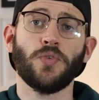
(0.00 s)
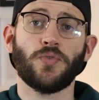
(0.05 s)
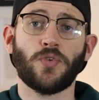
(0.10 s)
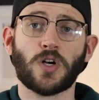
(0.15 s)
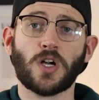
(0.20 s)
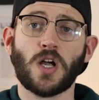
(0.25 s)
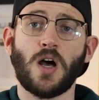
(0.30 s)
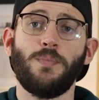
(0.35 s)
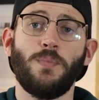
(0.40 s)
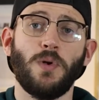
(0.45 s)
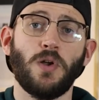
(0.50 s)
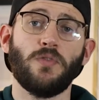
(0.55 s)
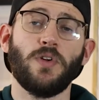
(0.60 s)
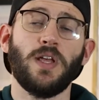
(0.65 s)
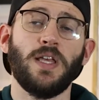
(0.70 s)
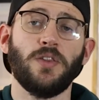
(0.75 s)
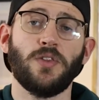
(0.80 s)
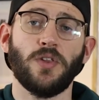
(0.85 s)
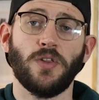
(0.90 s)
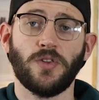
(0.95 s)
for a couple of
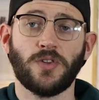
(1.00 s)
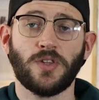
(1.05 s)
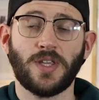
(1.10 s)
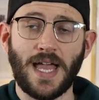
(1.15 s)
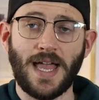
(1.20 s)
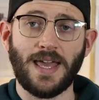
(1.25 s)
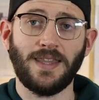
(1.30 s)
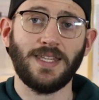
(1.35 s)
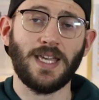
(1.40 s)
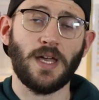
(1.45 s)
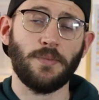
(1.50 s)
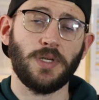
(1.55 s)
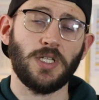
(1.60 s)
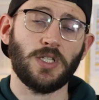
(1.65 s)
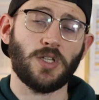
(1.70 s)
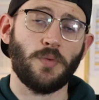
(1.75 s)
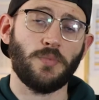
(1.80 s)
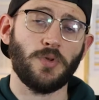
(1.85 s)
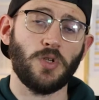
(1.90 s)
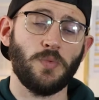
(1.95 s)
reasons. Getting the
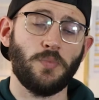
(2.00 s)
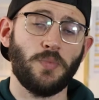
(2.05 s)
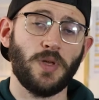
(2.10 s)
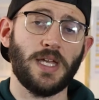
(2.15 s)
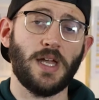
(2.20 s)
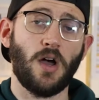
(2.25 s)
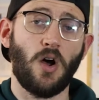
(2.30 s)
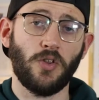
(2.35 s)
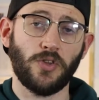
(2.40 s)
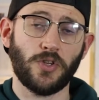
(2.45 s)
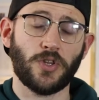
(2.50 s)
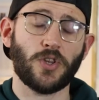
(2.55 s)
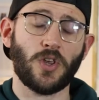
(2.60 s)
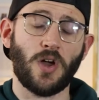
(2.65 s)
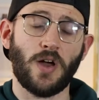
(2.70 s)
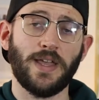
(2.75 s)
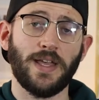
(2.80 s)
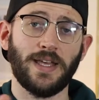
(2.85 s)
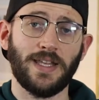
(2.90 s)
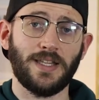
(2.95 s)
MEWP on
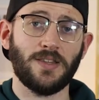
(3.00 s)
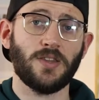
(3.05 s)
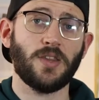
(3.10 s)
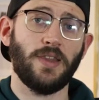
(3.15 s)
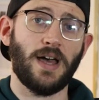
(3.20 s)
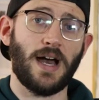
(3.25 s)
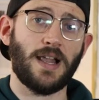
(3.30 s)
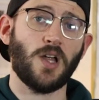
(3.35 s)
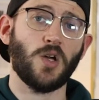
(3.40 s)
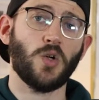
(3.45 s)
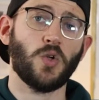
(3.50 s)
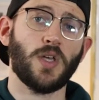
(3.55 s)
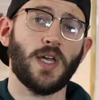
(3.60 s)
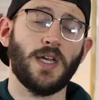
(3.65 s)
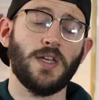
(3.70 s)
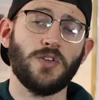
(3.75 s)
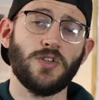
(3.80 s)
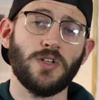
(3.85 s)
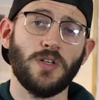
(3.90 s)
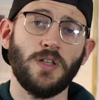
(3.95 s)
site and into that
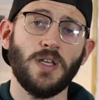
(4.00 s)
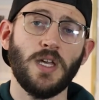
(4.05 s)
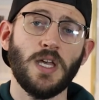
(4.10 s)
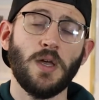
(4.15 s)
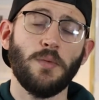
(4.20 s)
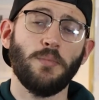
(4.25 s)
location,